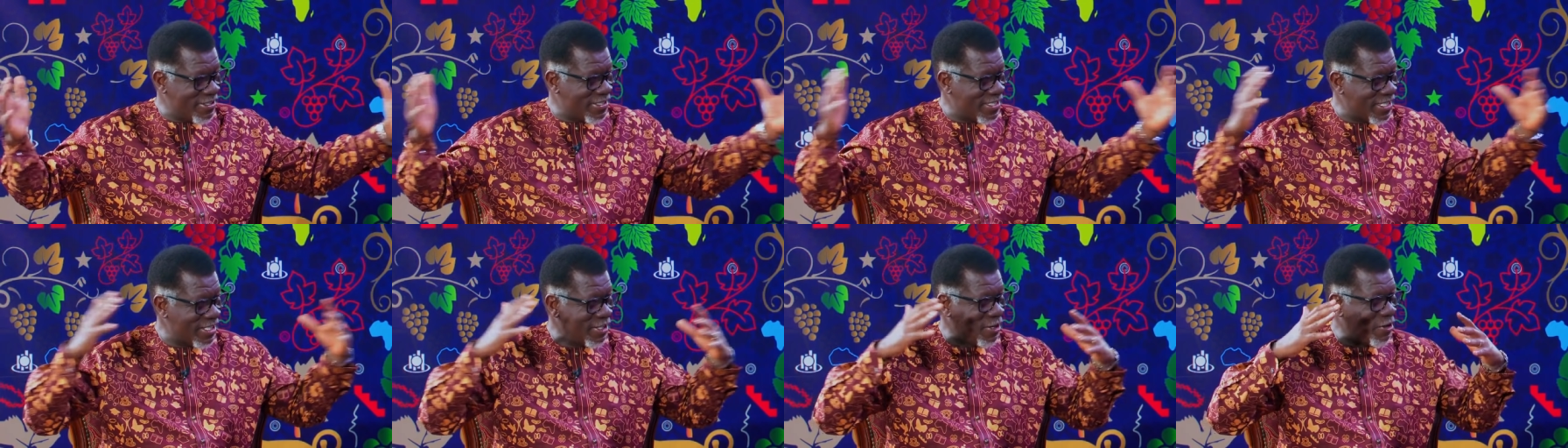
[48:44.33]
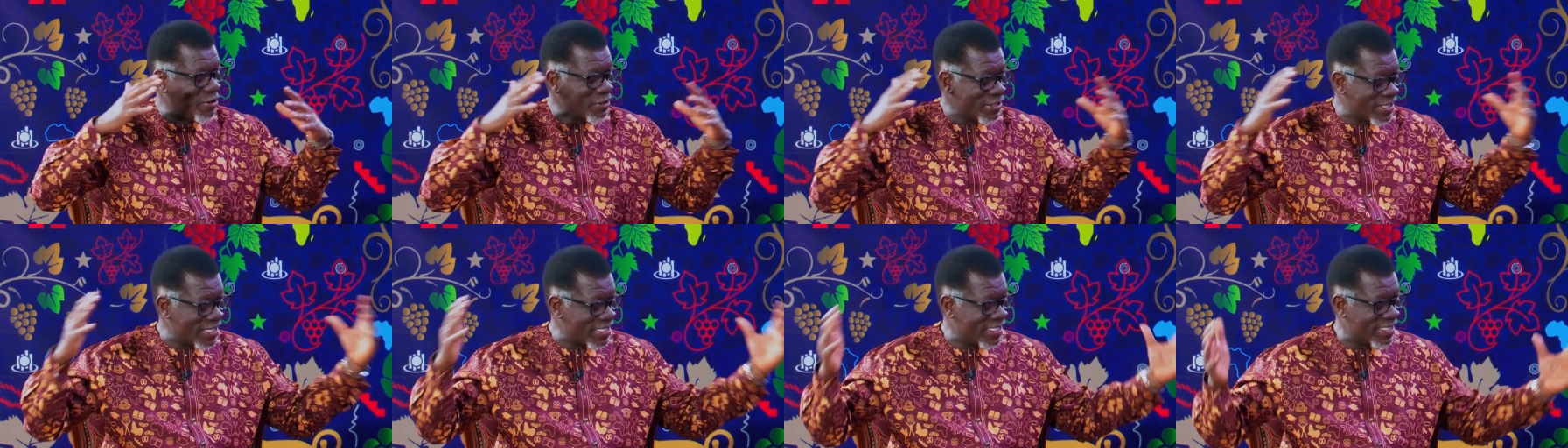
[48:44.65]
a
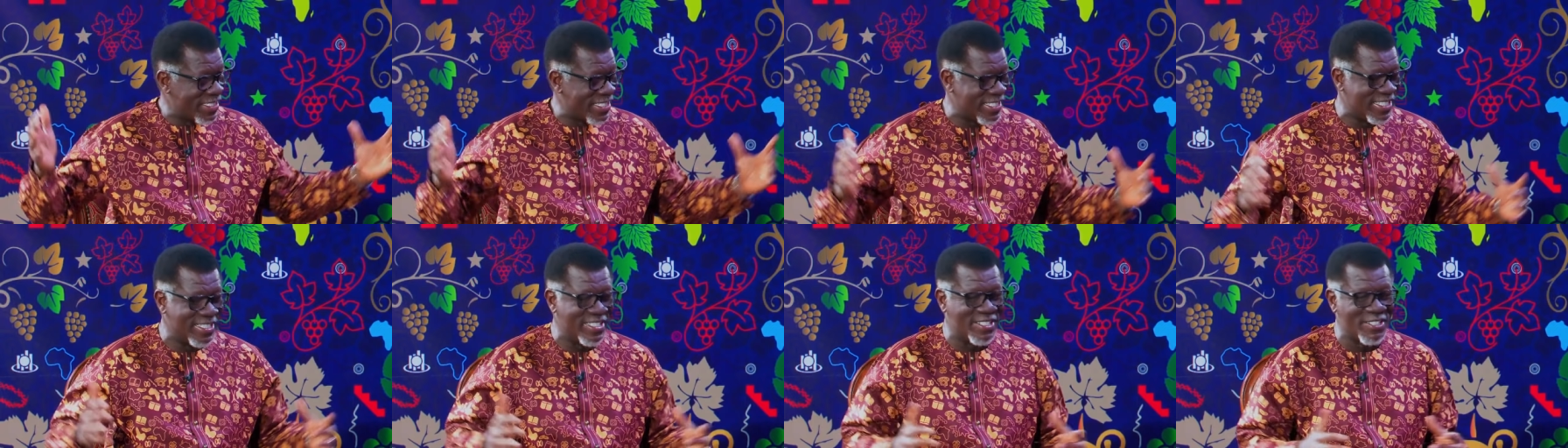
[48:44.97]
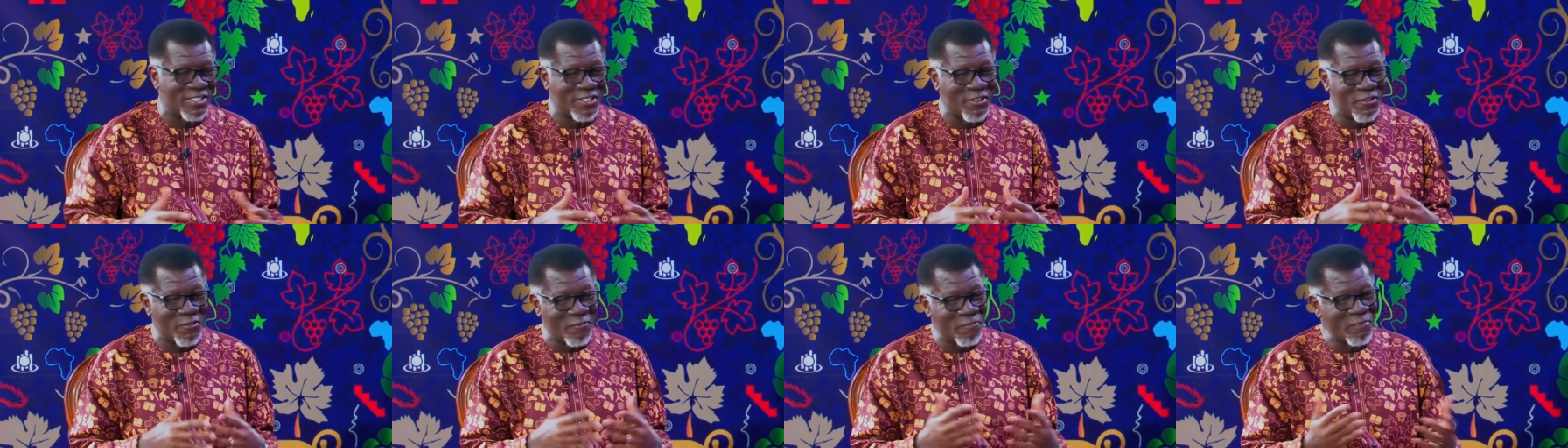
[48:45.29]
long distance.
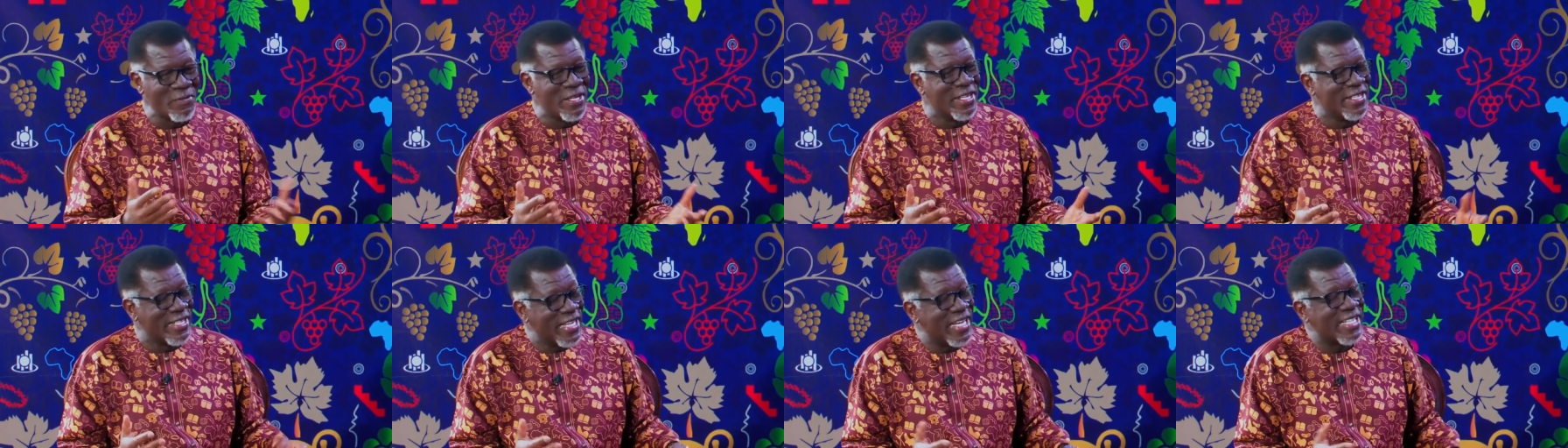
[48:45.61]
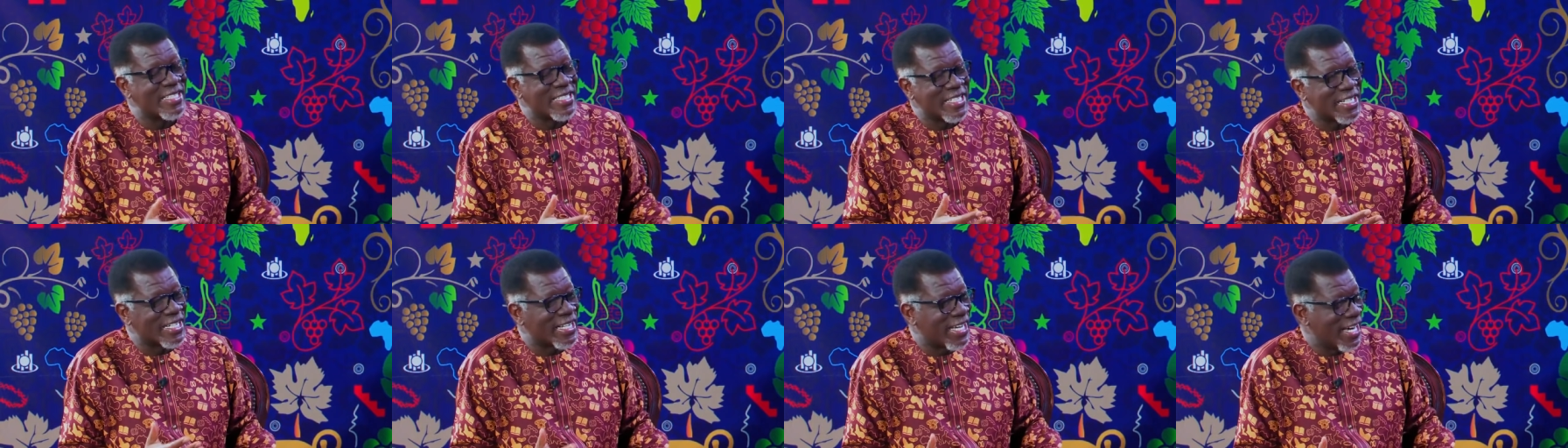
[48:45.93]
So
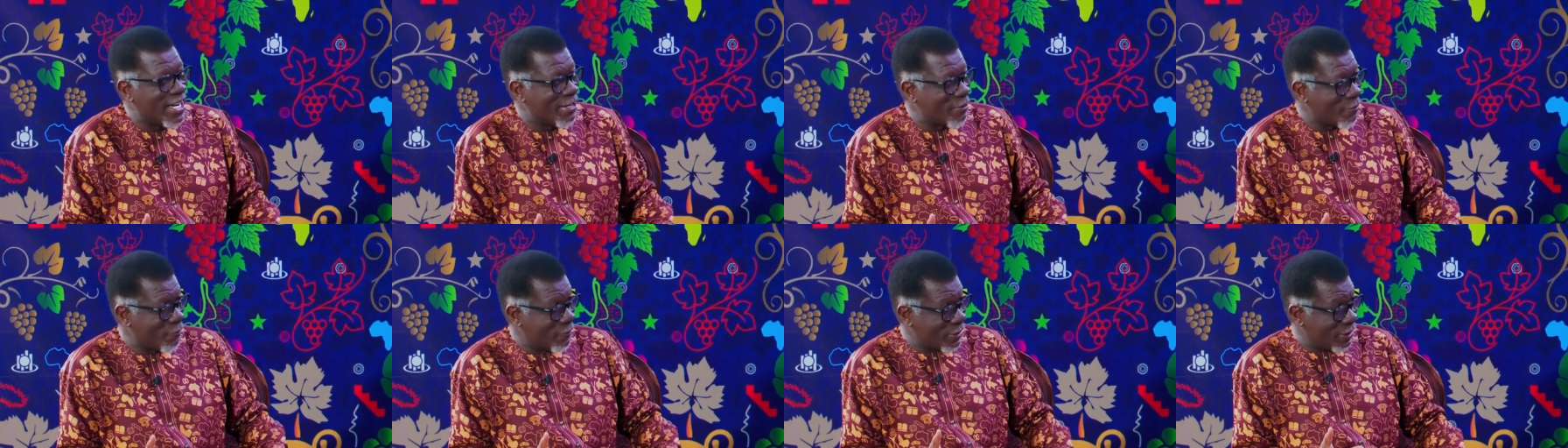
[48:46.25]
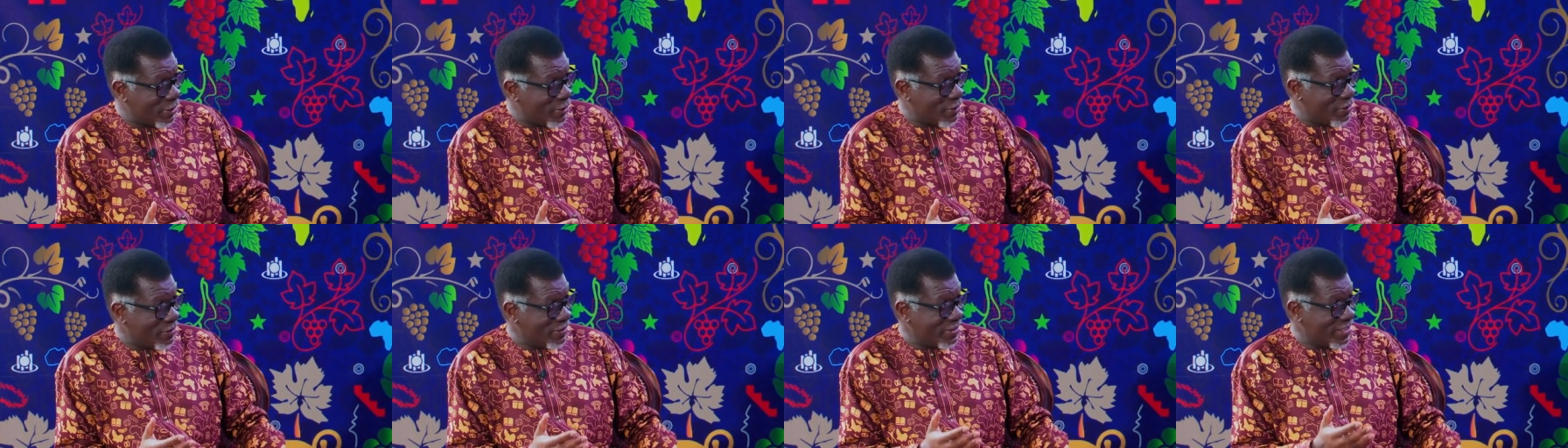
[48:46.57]
that's a kind of a
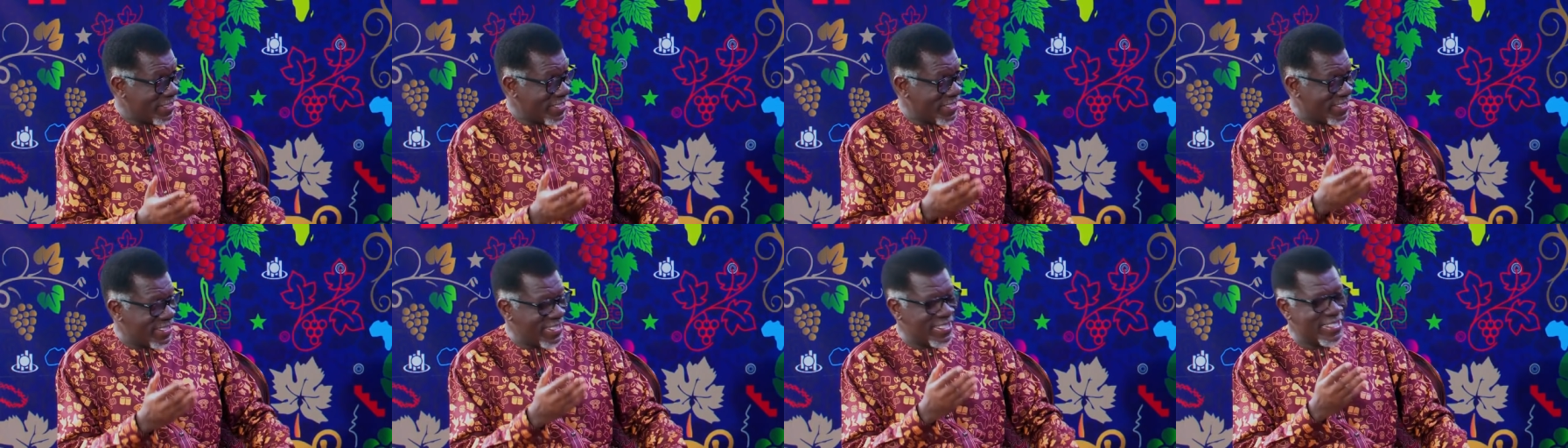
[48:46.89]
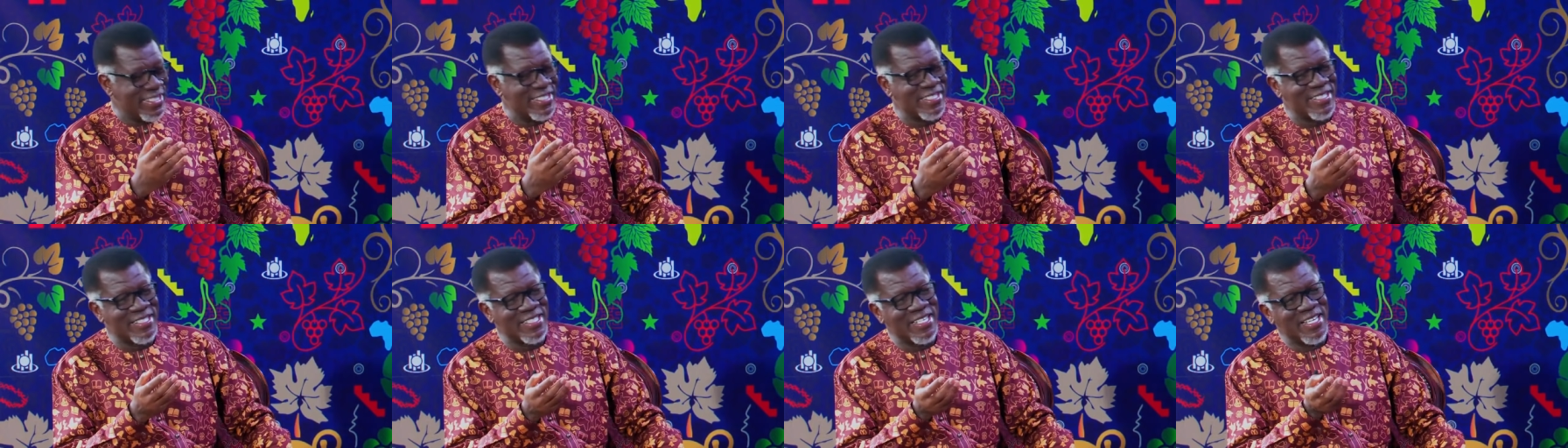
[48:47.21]
long
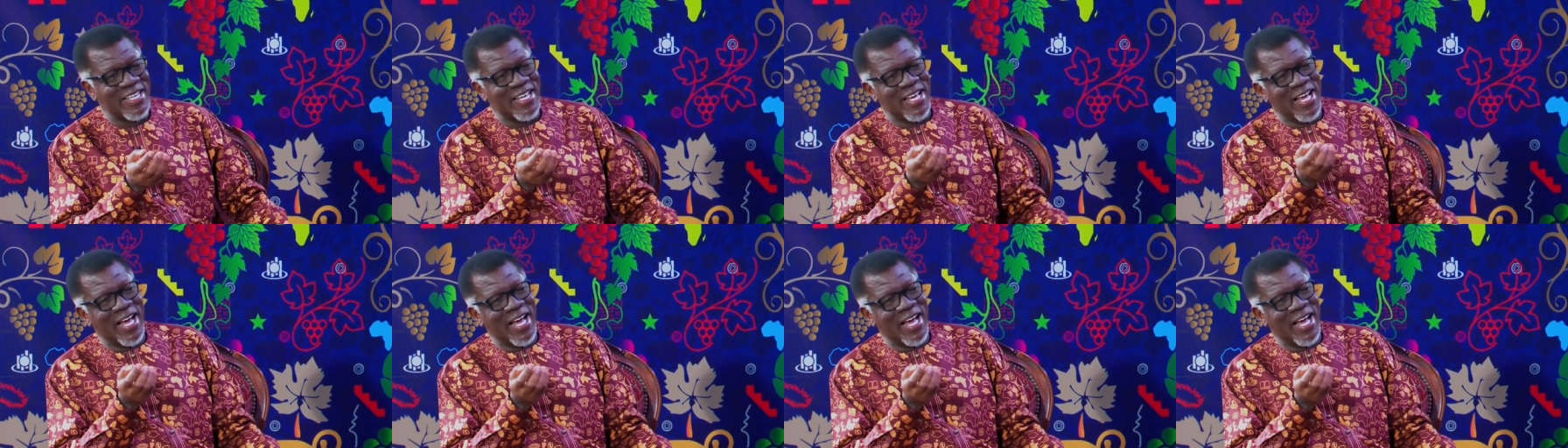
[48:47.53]
distance.